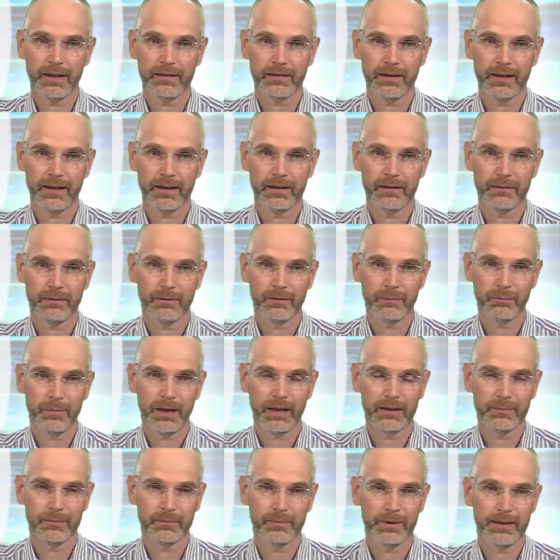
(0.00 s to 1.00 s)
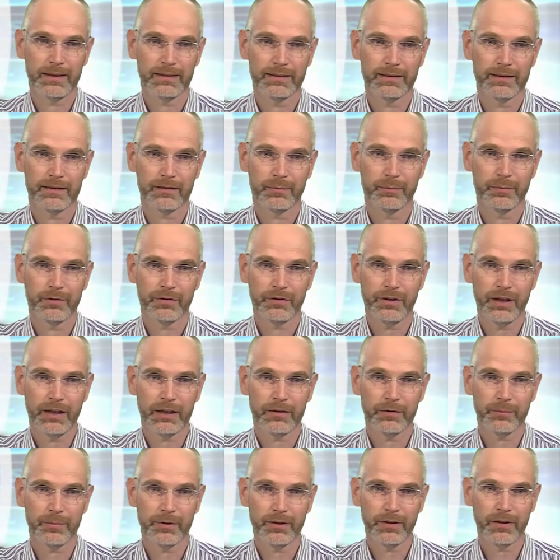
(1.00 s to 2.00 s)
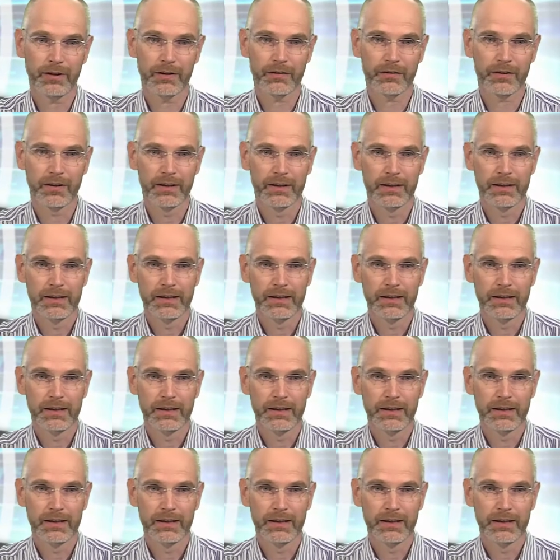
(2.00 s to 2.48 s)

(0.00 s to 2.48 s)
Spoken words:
they might make these mistakes, because